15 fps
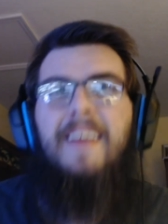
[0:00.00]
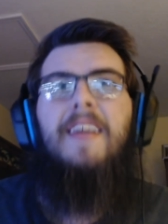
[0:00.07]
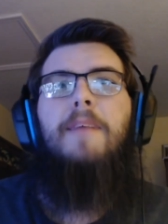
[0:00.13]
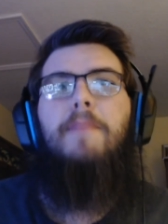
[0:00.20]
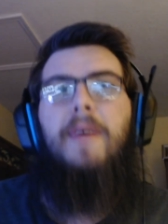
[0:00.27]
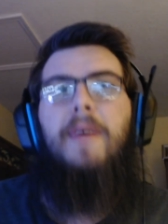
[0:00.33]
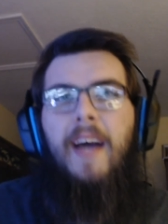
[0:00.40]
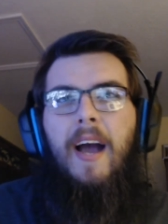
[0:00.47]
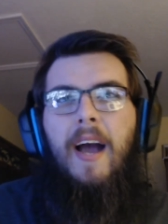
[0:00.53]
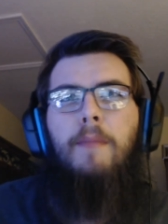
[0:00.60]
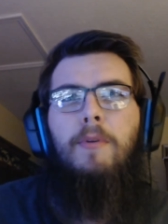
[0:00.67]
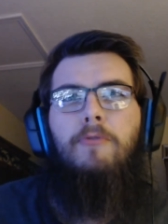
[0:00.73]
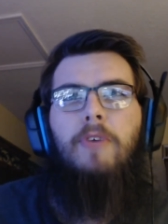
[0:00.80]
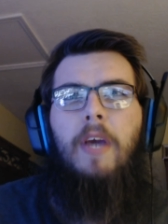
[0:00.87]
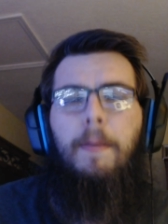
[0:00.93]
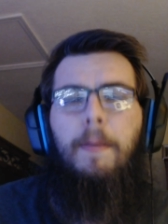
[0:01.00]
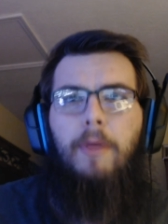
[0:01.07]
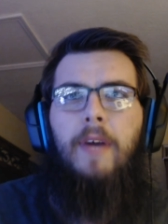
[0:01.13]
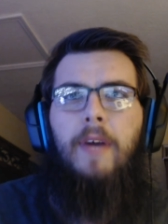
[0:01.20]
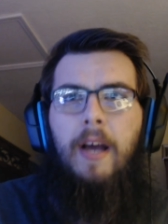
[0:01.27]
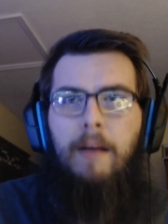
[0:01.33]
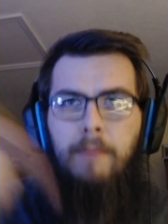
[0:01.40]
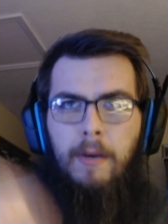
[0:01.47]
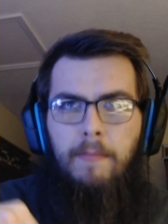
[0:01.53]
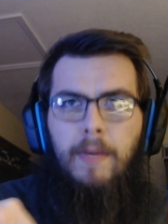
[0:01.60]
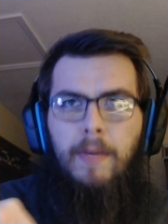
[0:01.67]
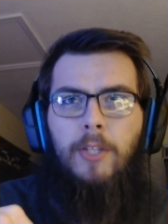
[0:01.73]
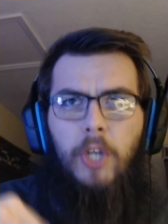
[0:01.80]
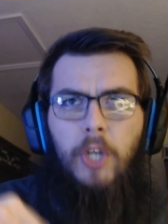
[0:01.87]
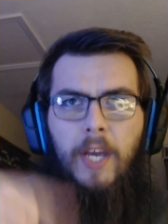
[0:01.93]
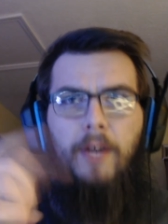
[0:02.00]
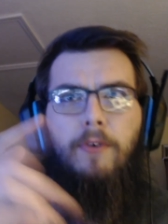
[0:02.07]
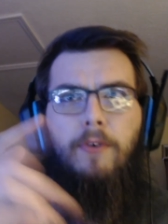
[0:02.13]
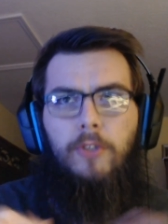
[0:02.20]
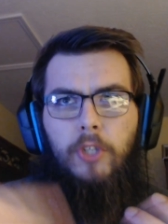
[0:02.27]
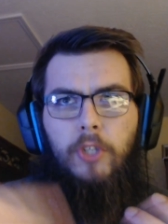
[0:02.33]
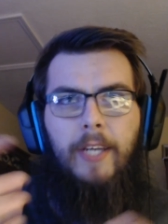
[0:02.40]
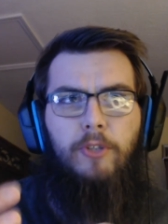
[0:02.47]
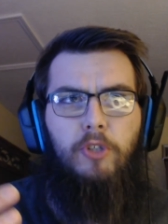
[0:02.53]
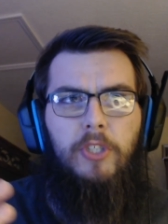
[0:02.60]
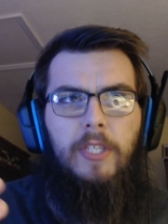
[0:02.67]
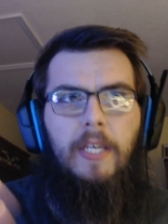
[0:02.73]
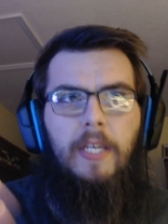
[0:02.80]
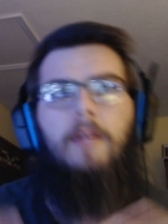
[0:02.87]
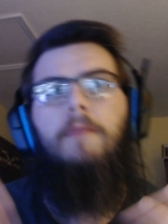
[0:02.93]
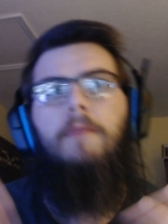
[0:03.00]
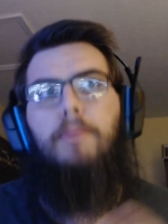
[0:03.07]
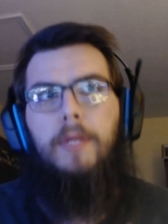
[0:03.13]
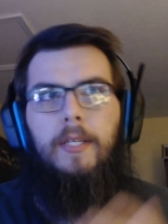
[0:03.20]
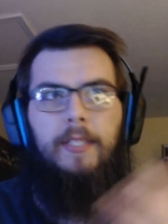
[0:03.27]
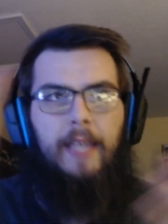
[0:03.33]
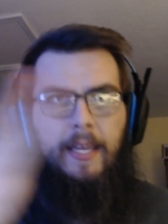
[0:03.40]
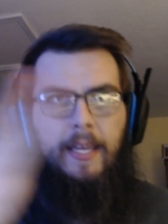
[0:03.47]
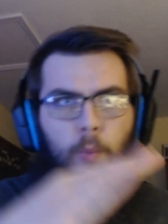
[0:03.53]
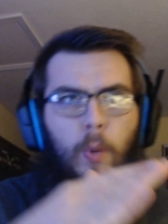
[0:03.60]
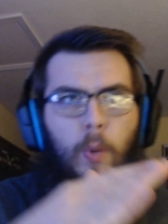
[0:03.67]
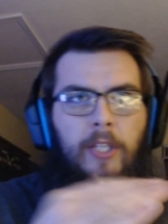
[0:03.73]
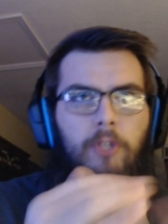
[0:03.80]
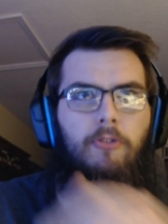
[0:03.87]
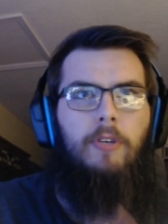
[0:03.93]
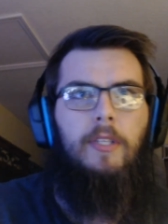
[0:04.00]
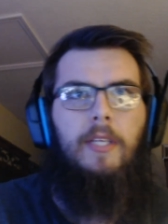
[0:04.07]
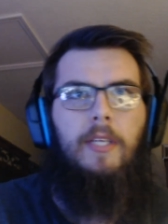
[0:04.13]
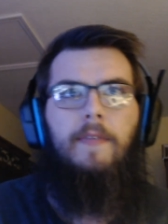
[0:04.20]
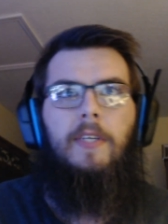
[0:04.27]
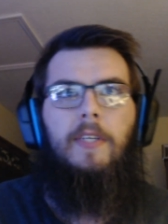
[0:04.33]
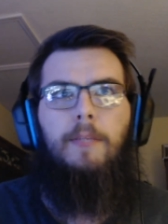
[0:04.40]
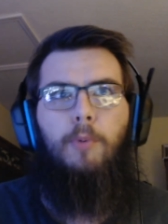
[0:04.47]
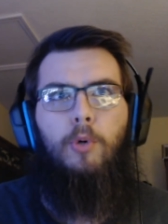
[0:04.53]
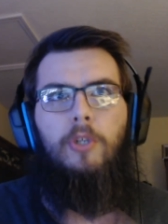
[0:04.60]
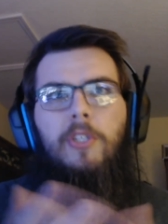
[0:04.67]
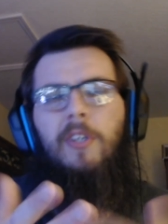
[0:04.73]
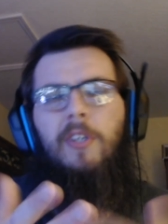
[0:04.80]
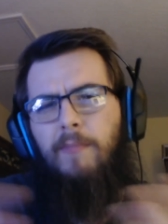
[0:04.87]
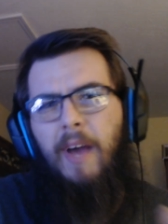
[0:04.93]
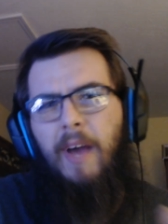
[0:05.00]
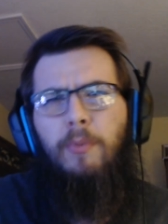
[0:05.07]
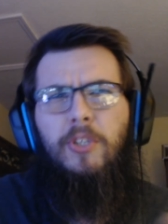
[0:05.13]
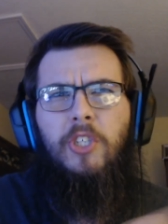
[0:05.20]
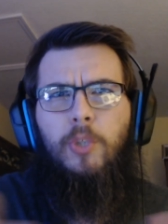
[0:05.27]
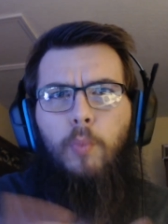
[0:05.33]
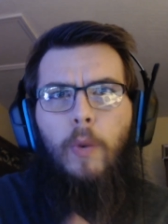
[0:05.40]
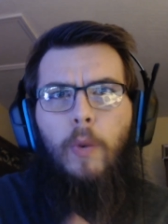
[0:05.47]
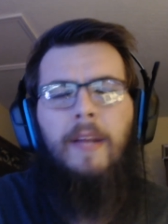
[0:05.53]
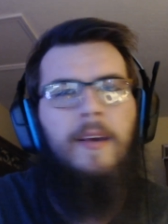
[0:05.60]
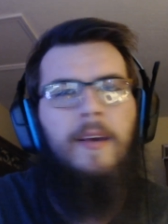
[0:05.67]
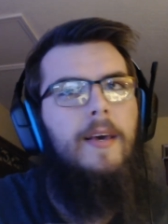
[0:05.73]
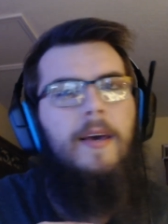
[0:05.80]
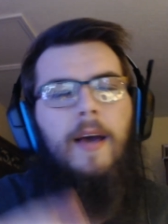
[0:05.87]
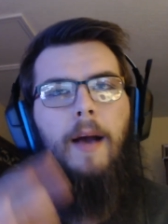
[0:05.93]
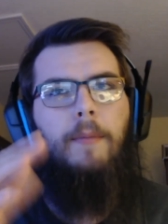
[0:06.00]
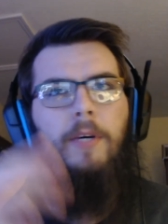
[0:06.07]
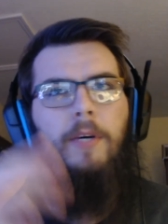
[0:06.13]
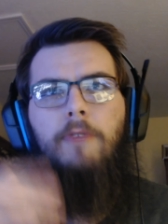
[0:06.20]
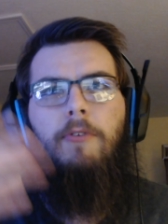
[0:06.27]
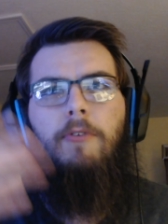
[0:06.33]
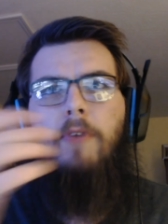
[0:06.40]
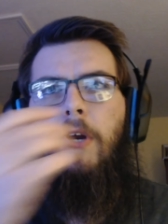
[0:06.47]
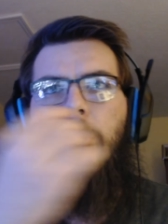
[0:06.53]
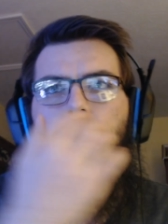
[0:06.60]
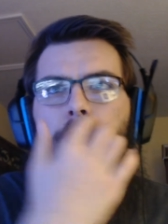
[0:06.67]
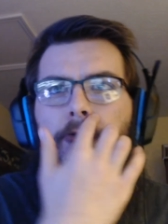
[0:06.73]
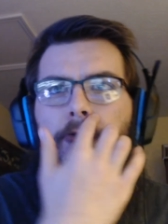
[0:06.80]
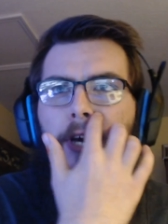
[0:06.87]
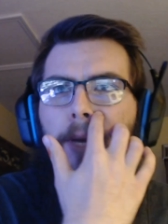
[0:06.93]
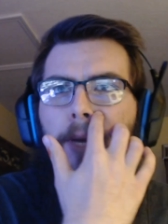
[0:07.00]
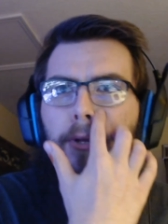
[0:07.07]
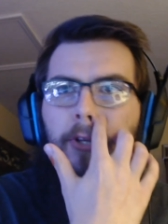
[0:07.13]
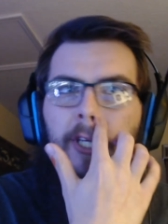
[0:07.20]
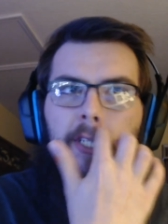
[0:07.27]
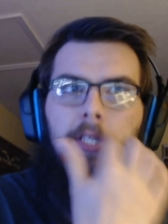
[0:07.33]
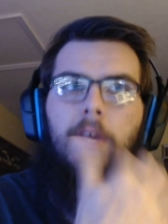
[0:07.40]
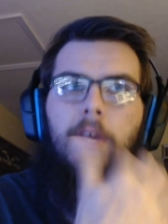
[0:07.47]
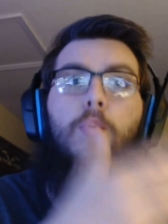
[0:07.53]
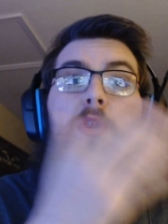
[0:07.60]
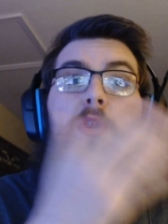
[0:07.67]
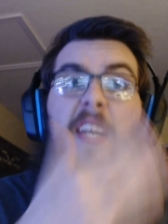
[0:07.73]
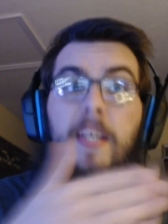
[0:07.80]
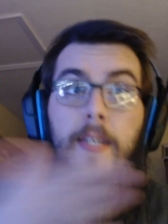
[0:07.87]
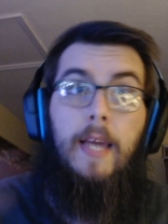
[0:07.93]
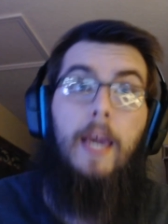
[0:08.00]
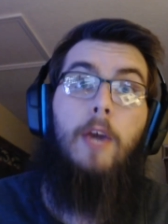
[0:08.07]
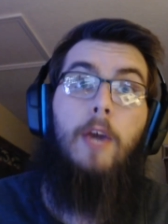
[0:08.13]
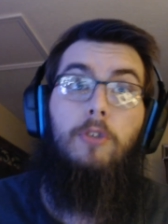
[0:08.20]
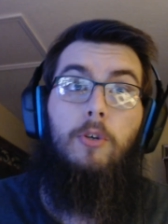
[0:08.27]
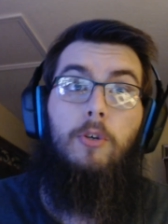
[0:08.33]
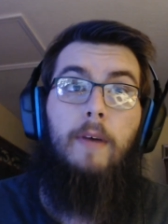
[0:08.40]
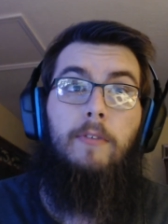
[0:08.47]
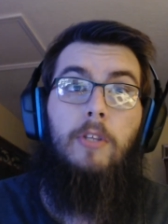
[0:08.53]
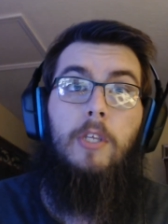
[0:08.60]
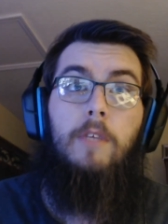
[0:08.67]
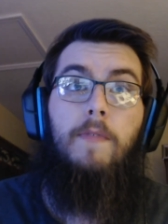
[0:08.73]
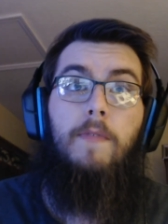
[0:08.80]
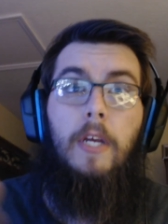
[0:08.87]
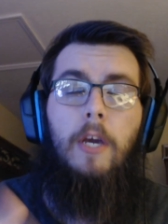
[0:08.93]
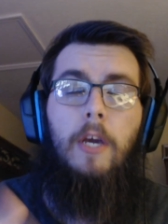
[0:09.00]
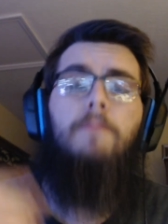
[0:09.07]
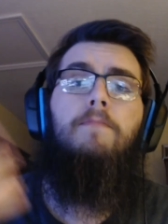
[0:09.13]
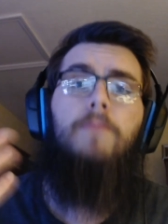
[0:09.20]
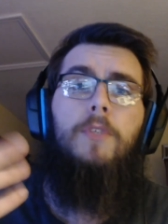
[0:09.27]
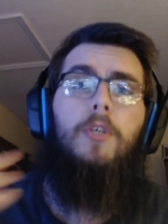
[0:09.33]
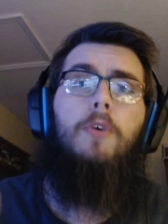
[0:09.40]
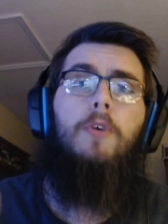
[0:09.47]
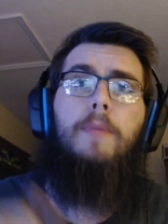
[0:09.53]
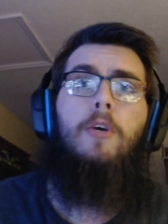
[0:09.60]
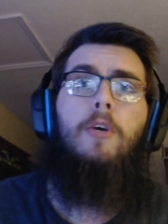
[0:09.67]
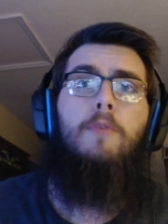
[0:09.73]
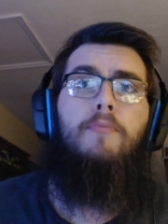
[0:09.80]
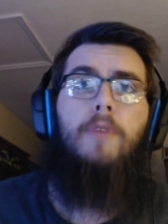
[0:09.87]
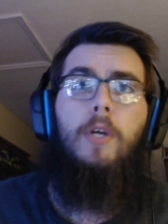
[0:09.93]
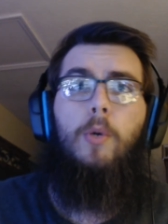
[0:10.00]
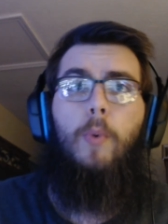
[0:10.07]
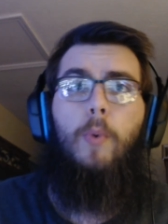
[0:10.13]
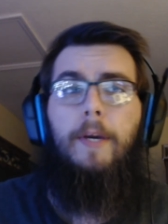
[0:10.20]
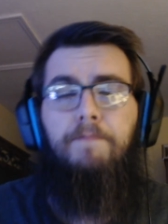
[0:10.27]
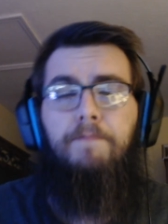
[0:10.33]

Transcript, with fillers: But I'm gonna re-upload it on my main channel and change the scene plus add the widescreen TV support. So I would just wait. I'm gonna re-render and re-upload that stuff within a day or two after this video. So so it'll be here pretty quick.